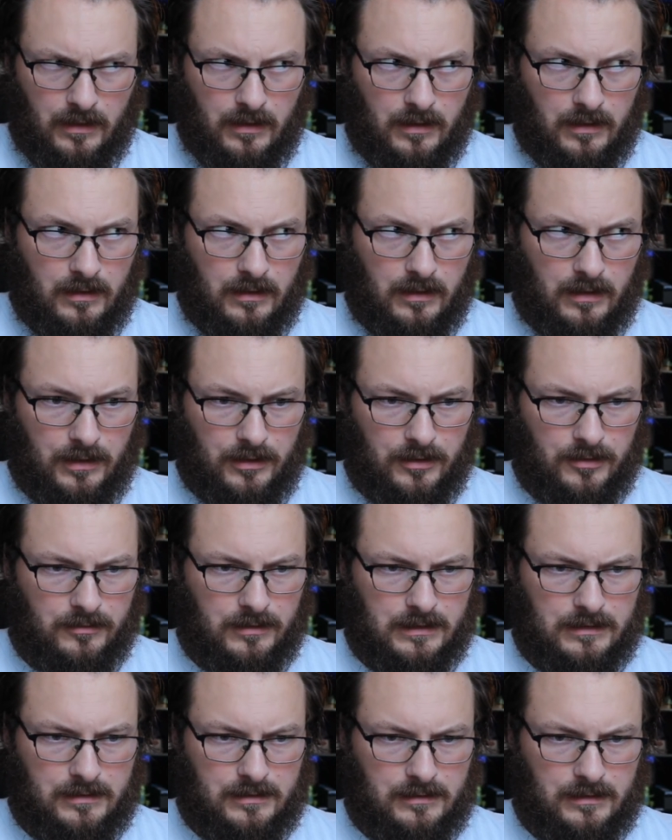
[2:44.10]
you know
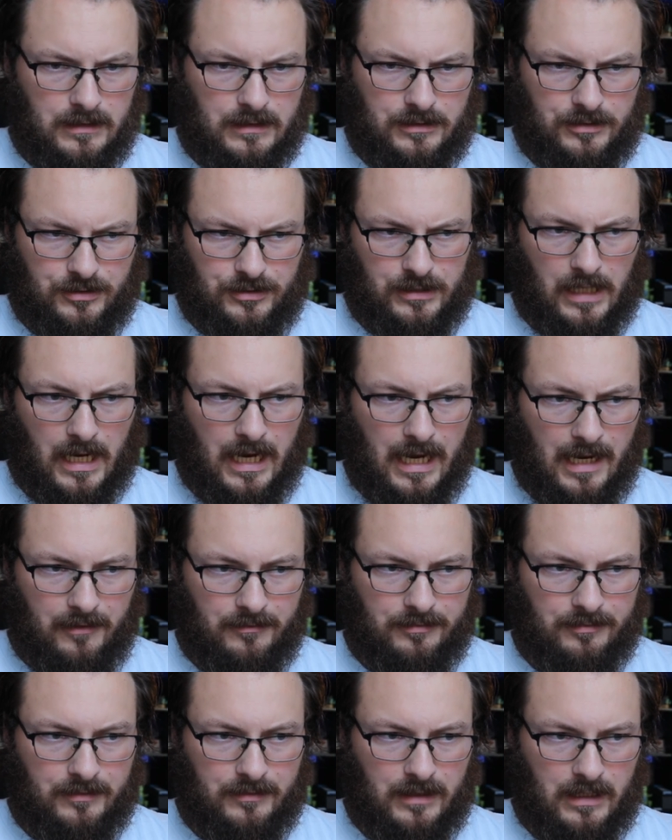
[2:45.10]
it's it's i
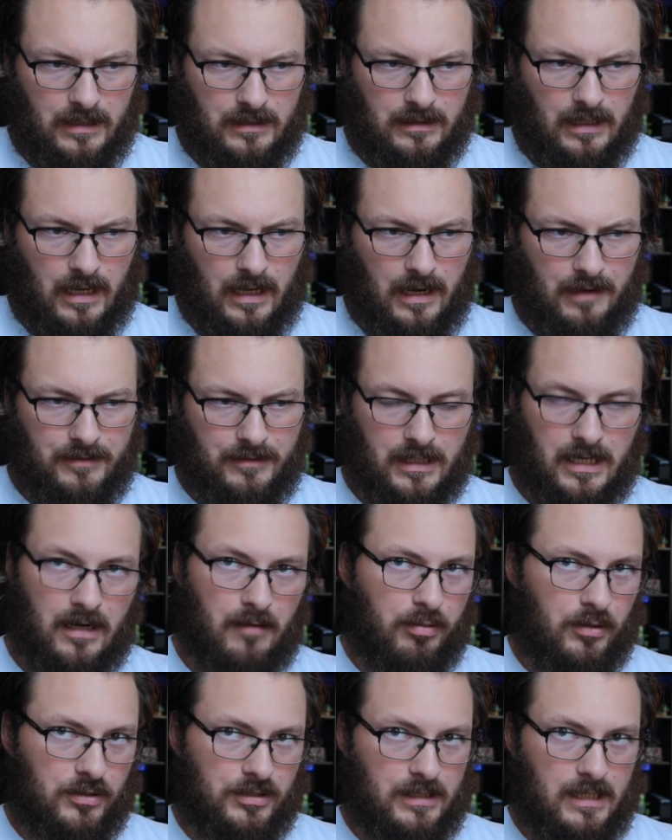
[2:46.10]
have i, I have the kind of
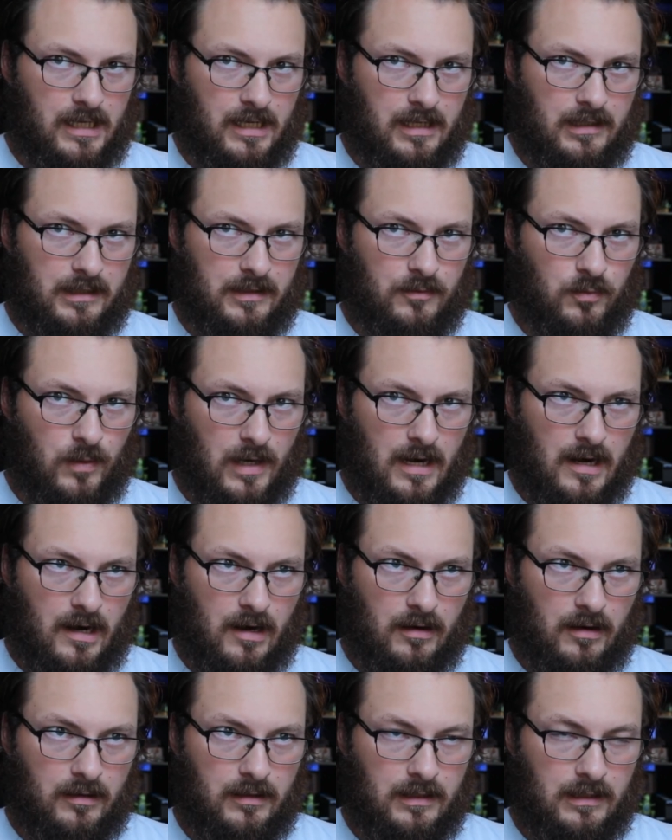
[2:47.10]
personality
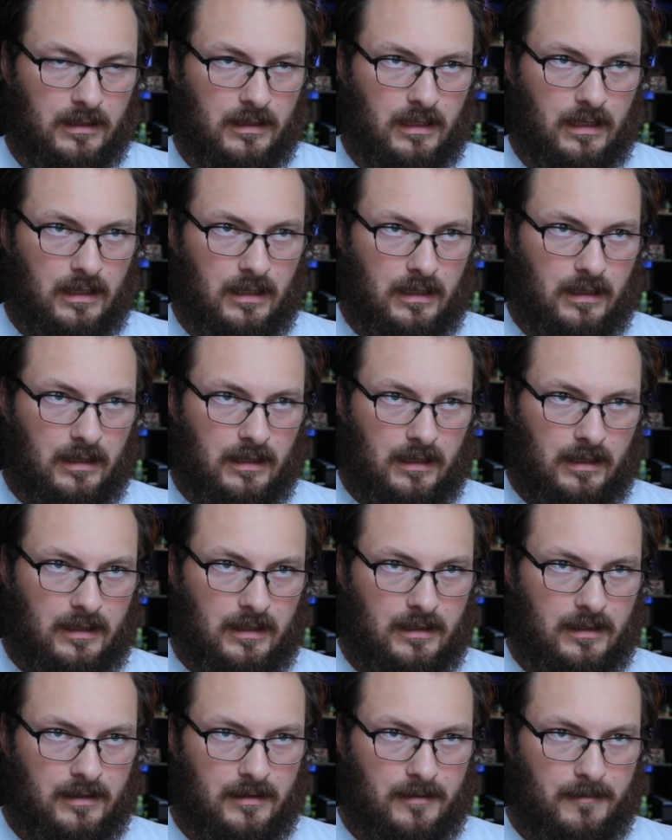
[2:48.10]
where
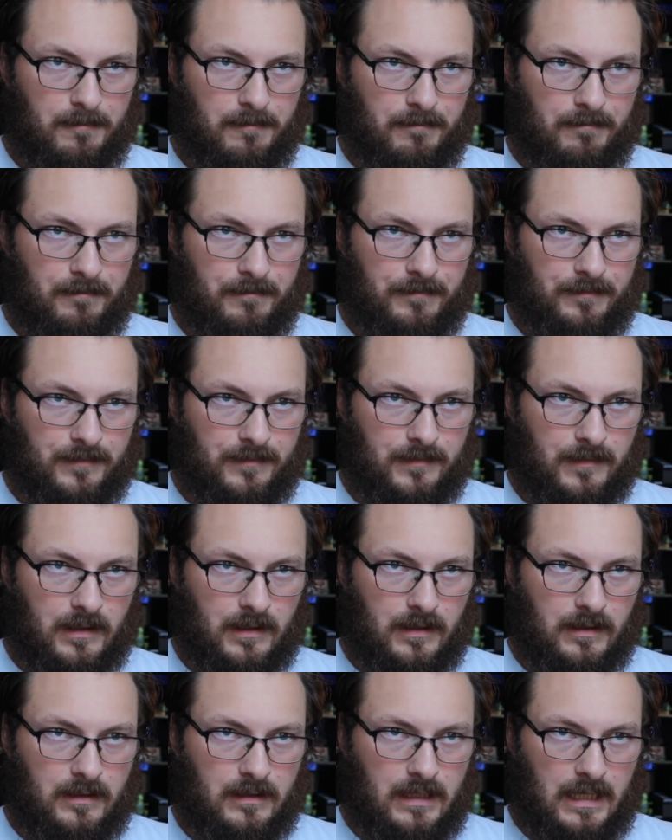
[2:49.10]
um
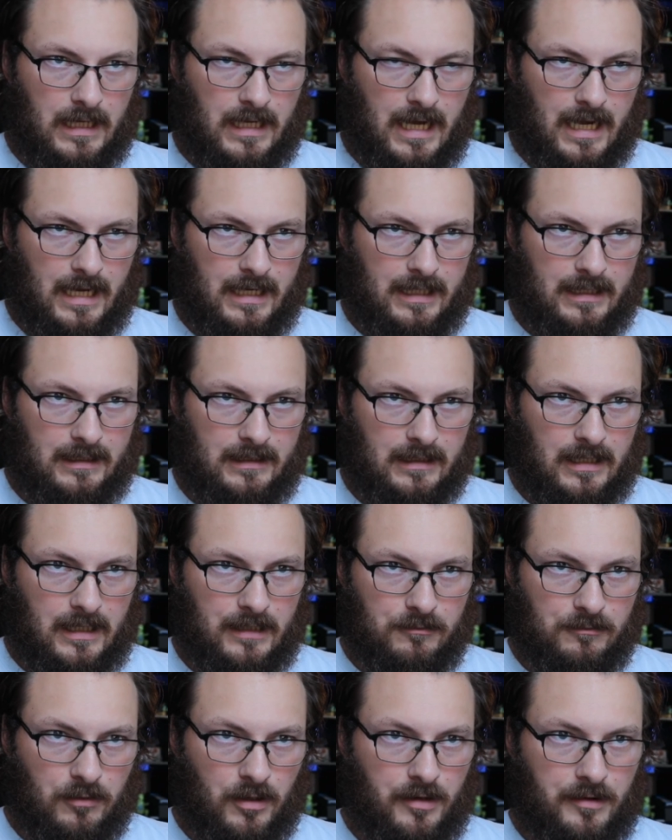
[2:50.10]
uh, i i
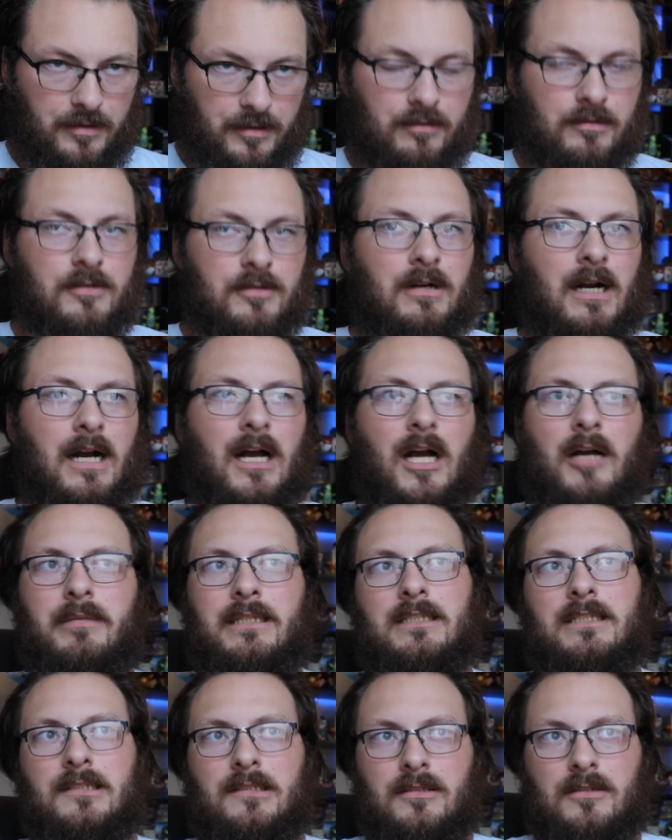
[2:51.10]
run through
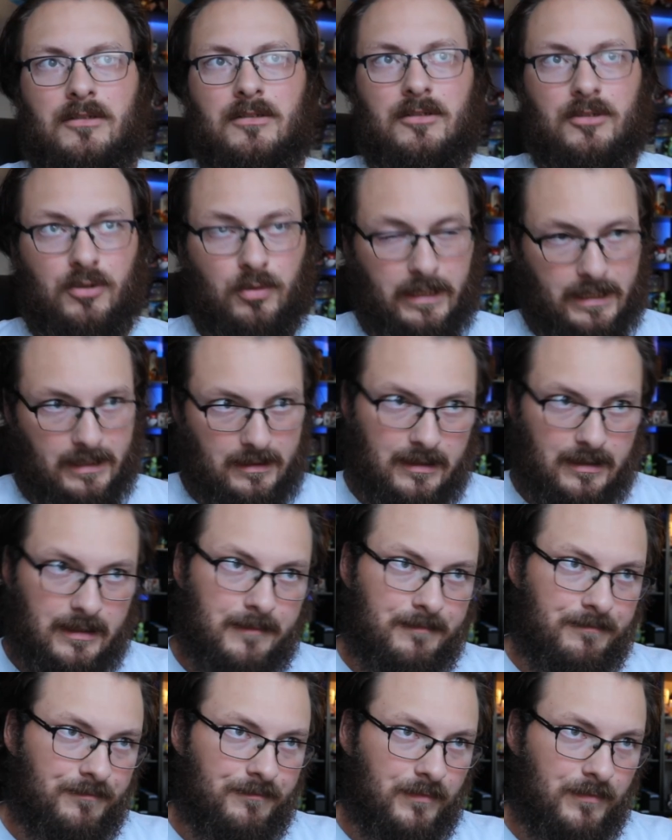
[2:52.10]
hobbies quickly
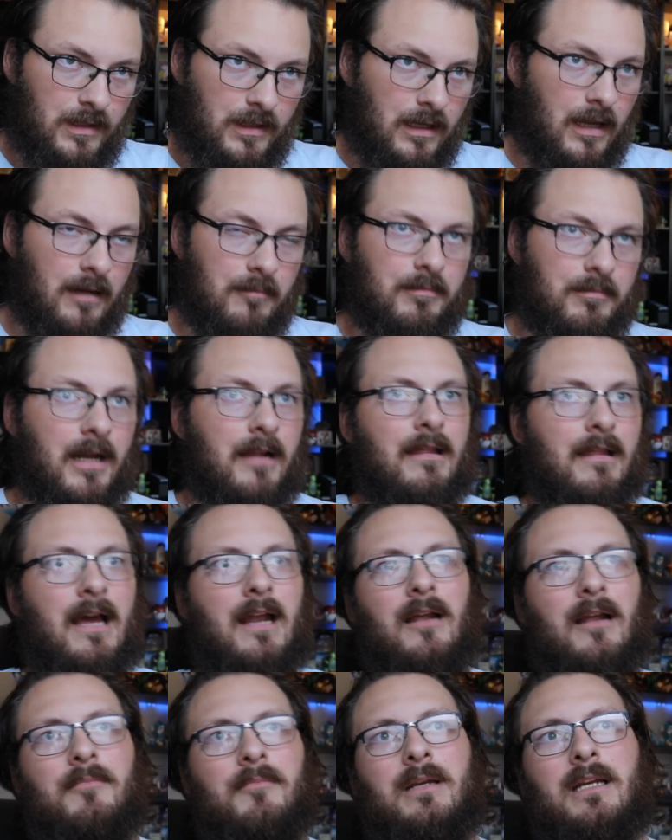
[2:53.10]
and by that
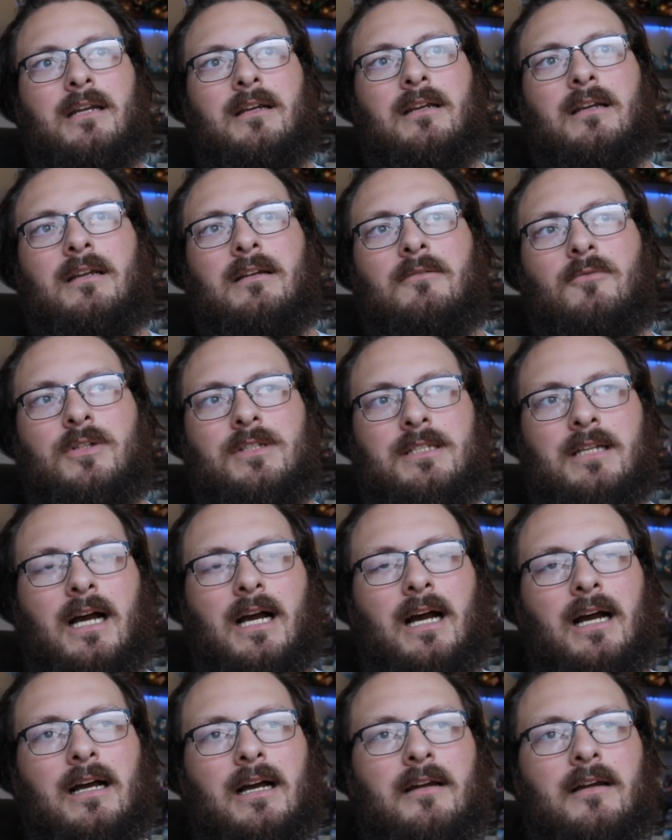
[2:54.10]
i mean once
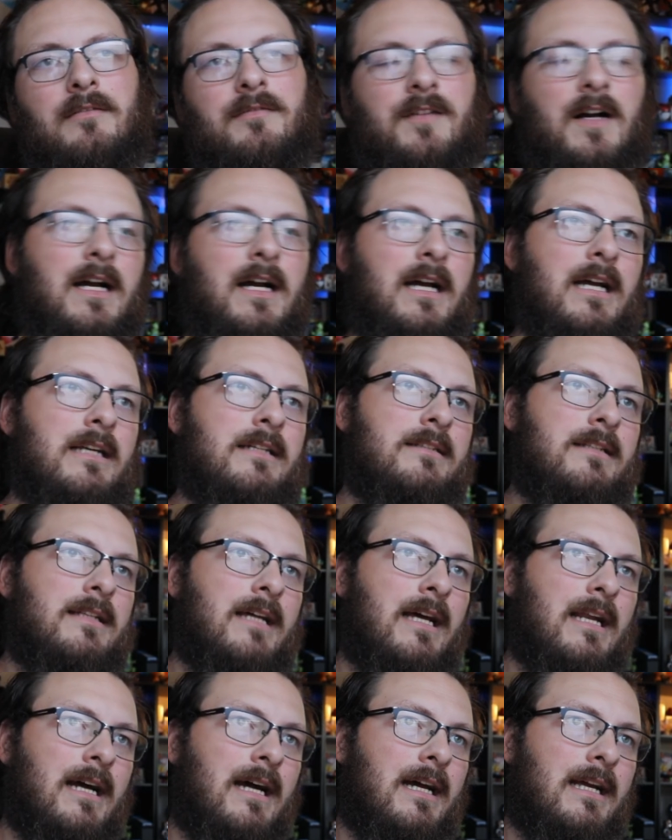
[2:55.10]
i find
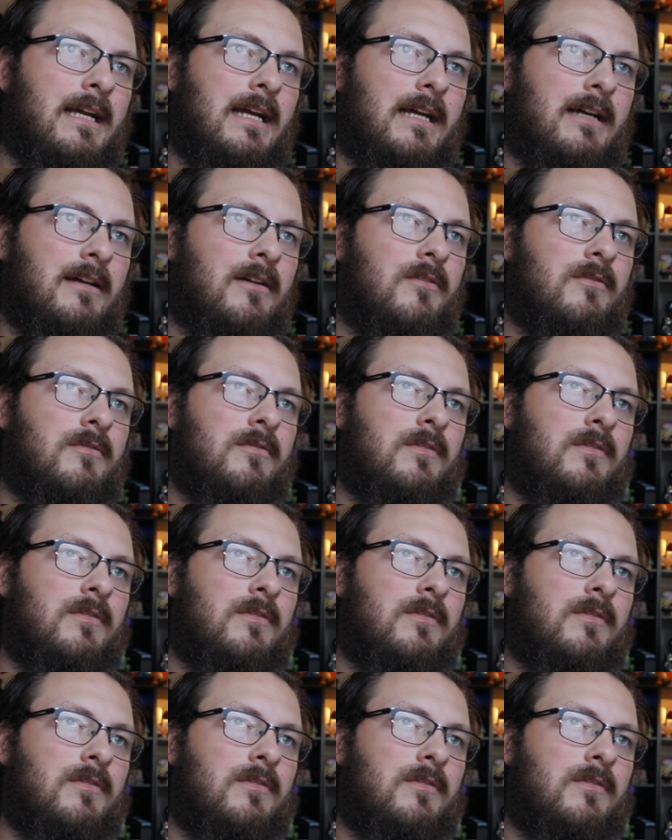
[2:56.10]
that i have